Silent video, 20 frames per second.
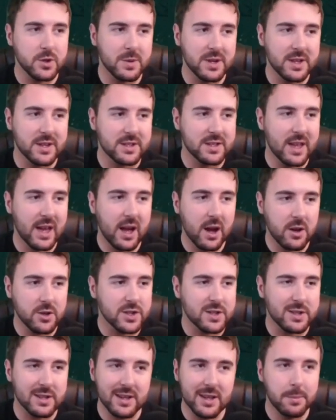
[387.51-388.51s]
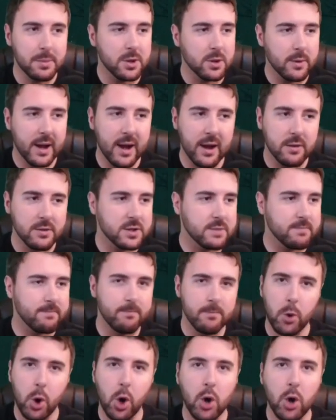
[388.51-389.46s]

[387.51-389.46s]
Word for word: which means they are just leaping around